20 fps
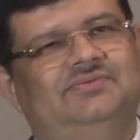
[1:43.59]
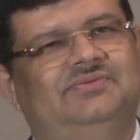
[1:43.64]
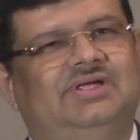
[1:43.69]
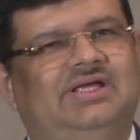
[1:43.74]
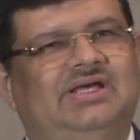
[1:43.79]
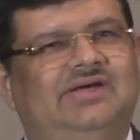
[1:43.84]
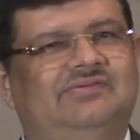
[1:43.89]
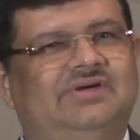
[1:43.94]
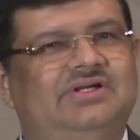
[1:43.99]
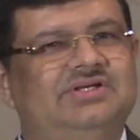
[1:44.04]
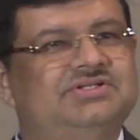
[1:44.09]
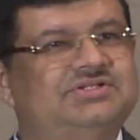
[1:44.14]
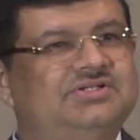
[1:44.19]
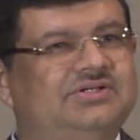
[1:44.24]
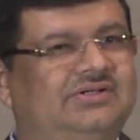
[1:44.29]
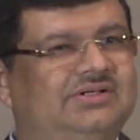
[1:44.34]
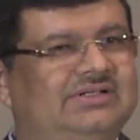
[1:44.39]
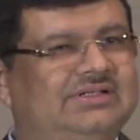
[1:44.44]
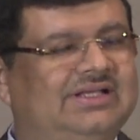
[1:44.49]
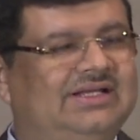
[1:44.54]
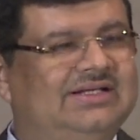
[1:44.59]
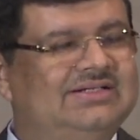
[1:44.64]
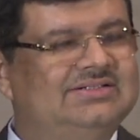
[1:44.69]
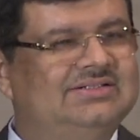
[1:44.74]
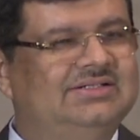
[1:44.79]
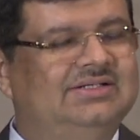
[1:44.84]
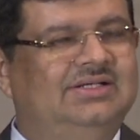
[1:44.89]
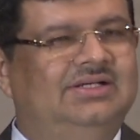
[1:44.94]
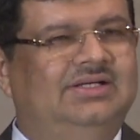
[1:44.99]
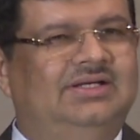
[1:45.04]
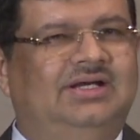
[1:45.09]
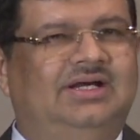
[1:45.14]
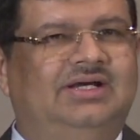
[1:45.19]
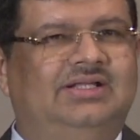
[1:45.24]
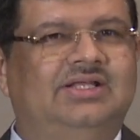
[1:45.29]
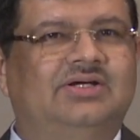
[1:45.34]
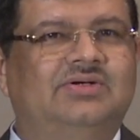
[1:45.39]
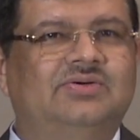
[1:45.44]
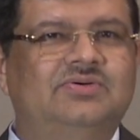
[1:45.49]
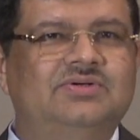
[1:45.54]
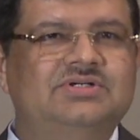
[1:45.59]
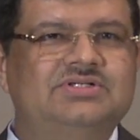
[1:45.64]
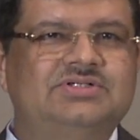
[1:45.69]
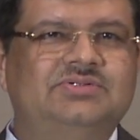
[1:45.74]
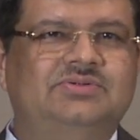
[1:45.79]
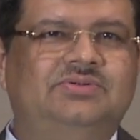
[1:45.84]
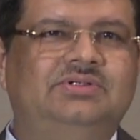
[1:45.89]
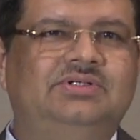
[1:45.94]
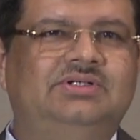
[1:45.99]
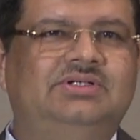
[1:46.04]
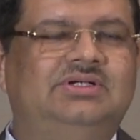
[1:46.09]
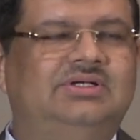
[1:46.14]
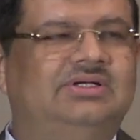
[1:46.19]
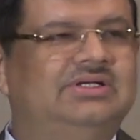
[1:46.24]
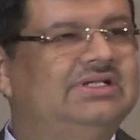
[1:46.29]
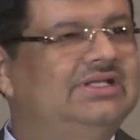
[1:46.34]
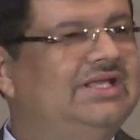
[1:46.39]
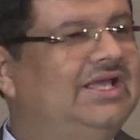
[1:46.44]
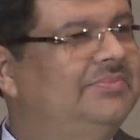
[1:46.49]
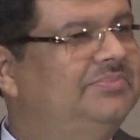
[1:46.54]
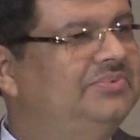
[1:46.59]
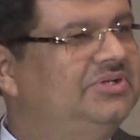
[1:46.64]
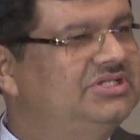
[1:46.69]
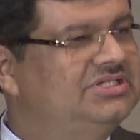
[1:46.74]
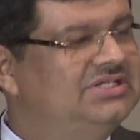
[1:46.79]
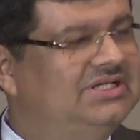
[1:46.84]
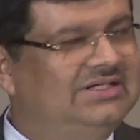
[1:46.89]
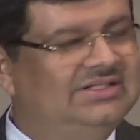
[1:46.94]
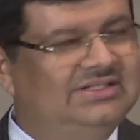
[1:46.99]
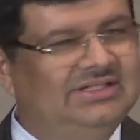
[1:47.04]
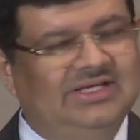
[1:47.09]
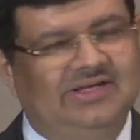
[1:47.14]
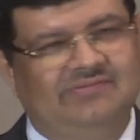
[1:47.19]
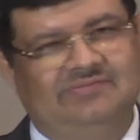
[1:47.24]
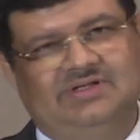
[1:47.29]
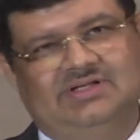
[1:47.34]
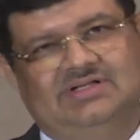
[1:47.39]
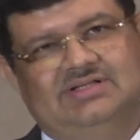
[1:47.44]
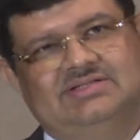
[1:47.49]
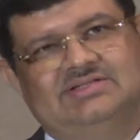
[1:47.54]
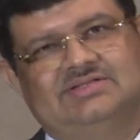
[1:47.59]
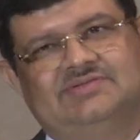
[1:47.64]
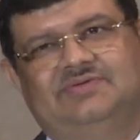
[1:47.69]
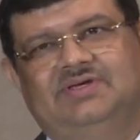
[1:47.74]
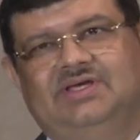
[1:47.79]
We have ensured that the courts don't reappreciate the evidence.